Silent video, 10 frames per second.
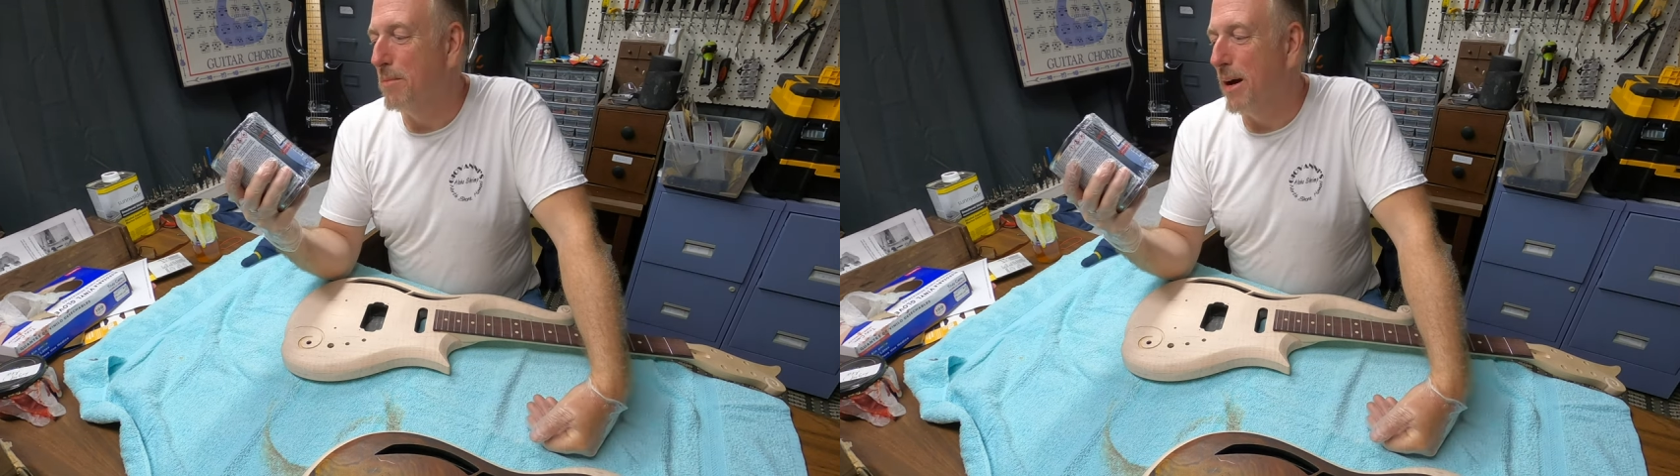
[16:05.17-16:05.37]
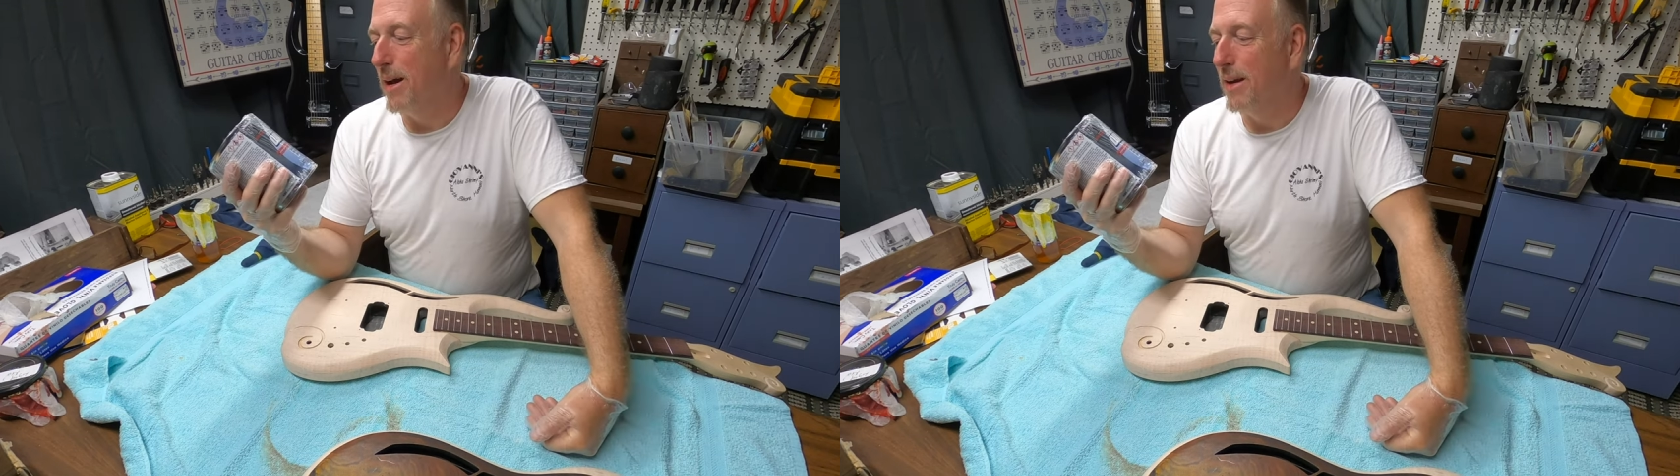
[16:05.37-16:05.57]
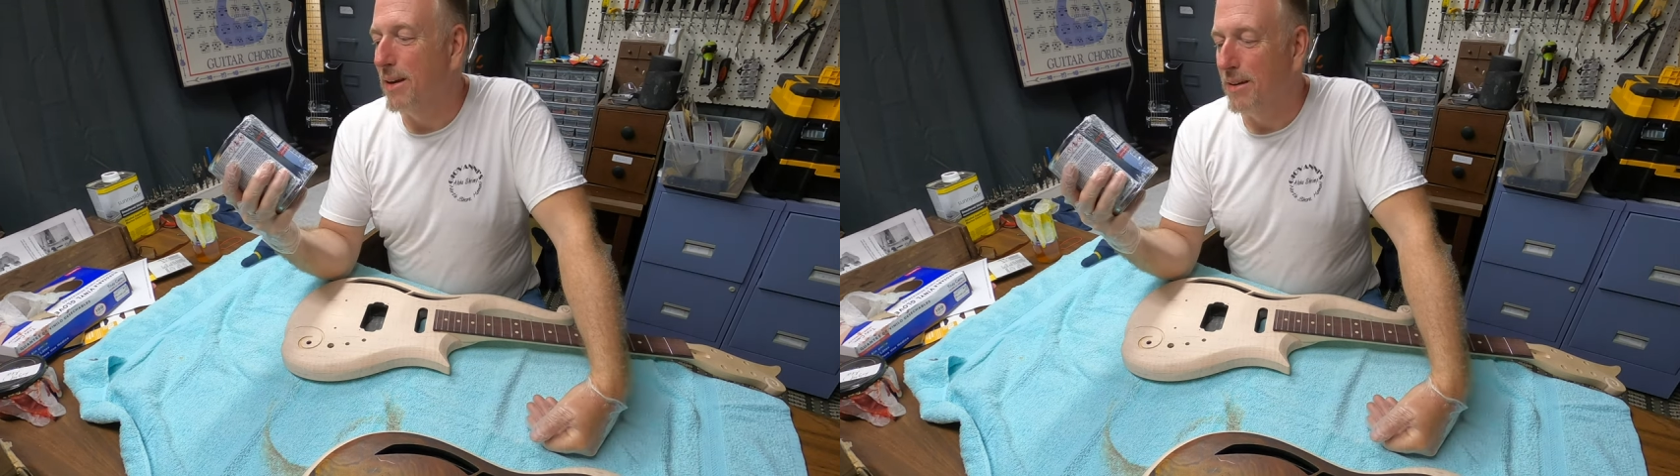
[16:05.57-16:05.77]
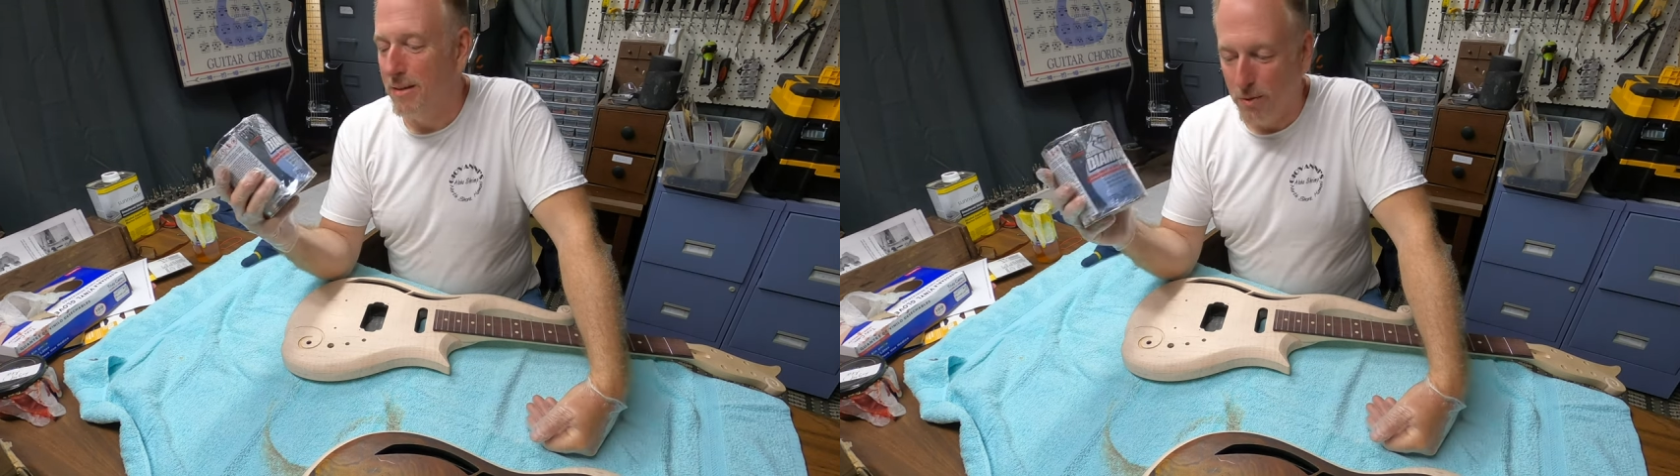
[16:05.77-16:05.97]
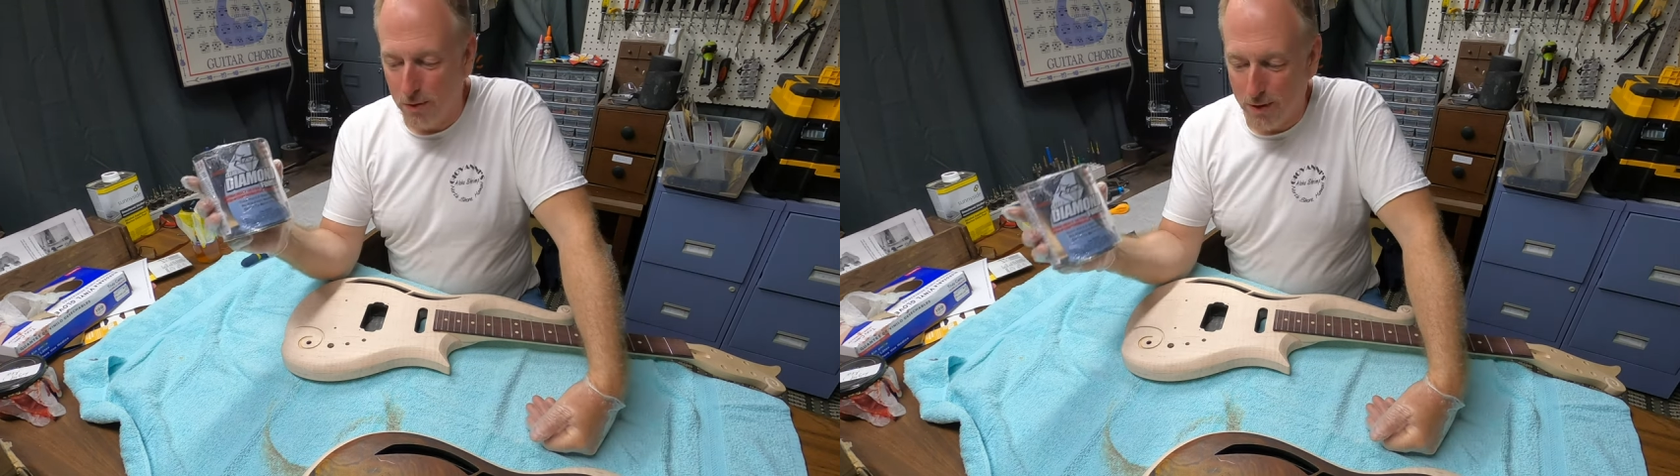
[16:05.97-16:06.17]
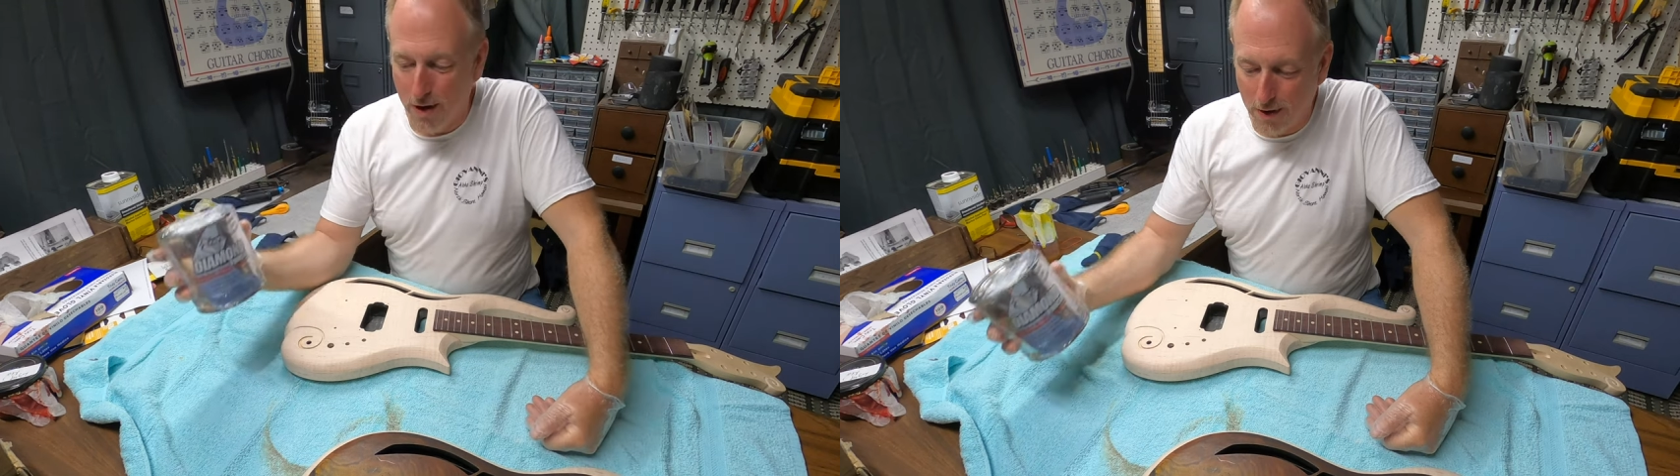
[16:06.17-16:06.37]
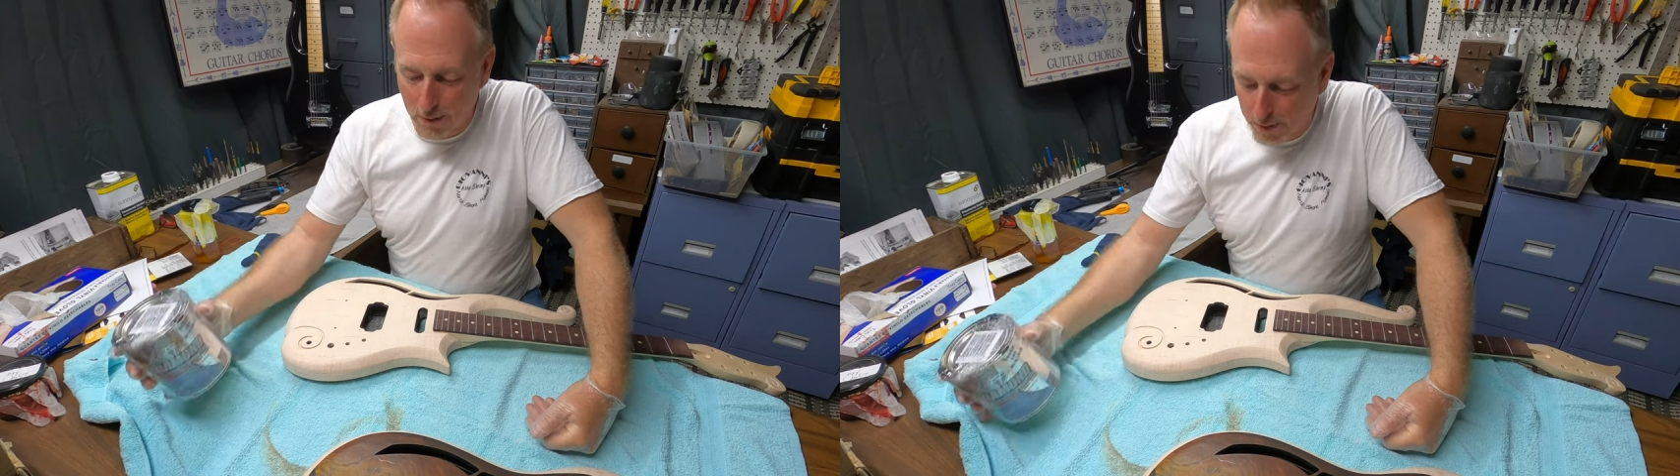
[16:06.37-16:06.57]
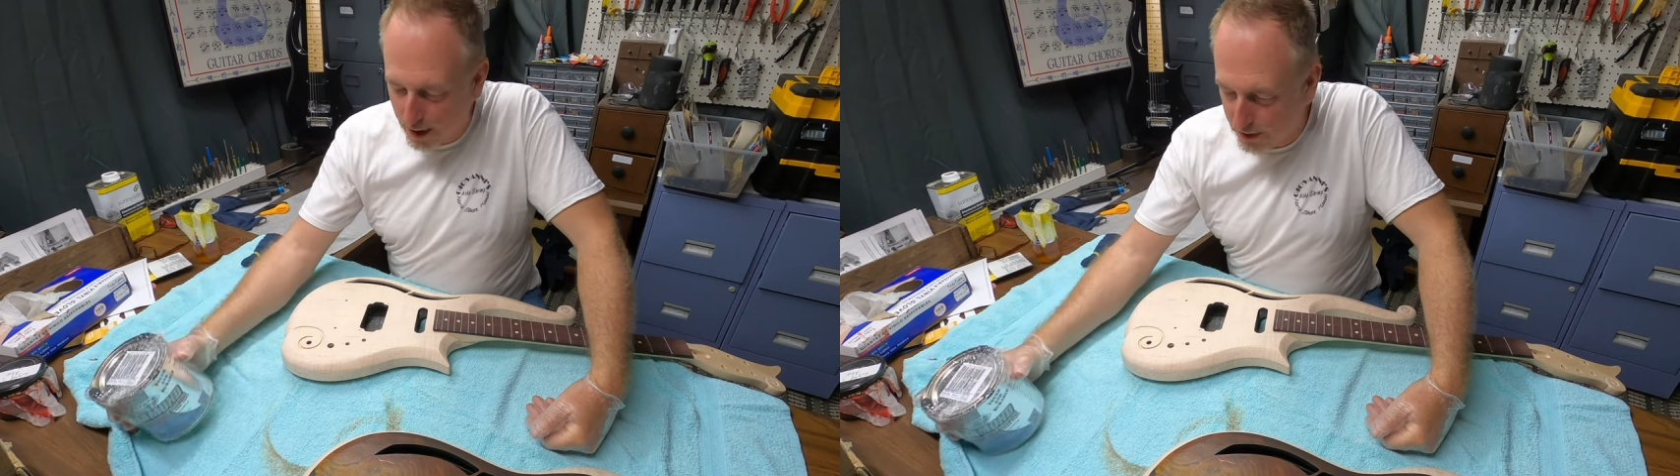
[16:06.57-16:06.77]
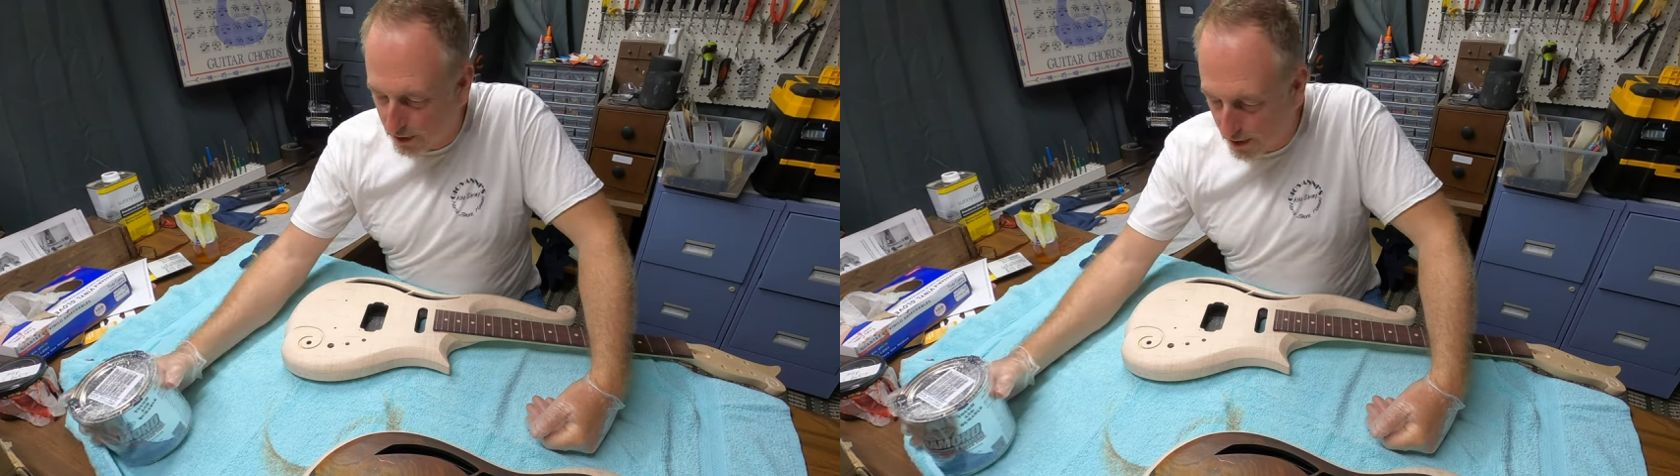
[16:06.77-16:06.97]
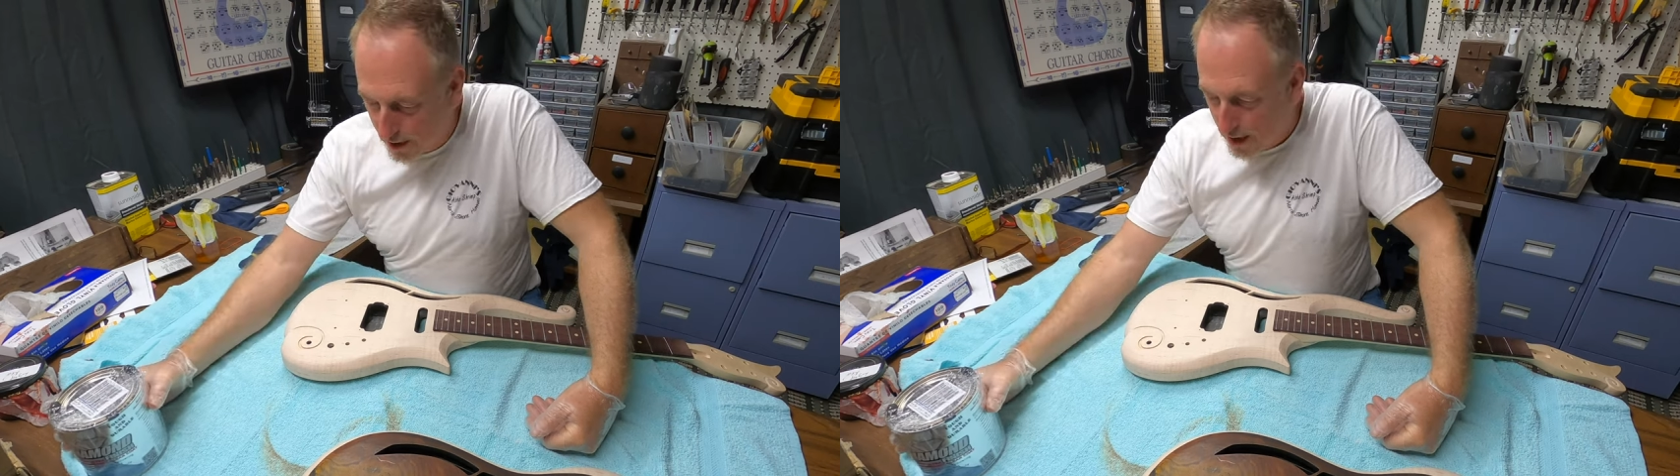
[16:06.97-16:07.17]
my air
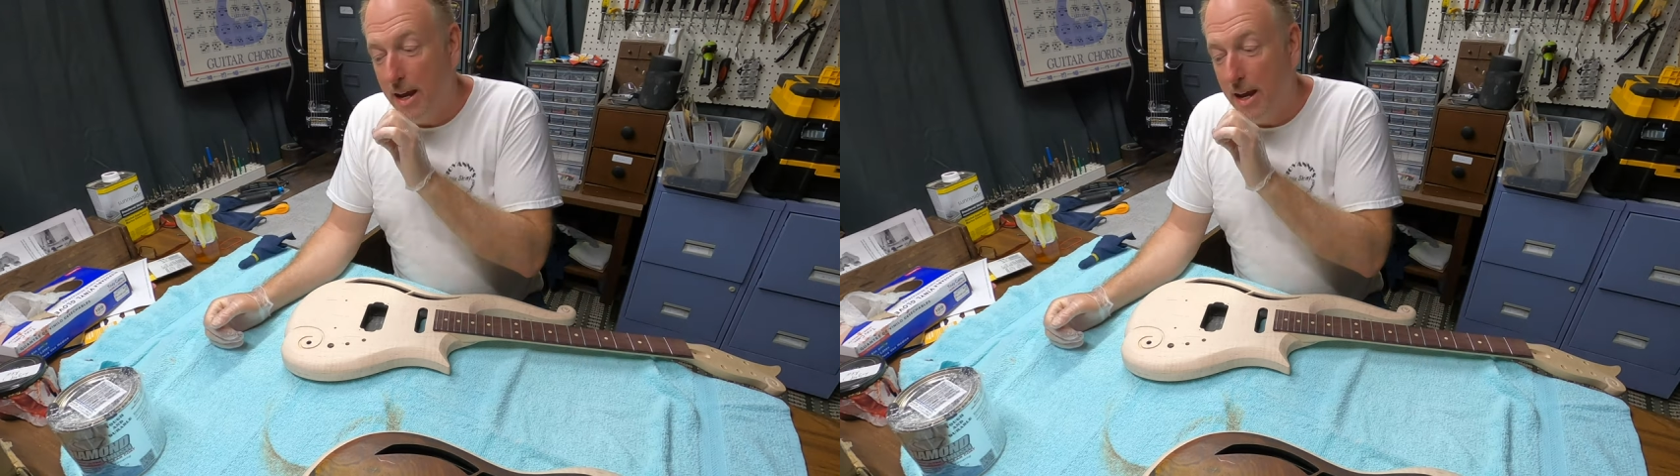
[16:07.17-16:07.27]
compressor.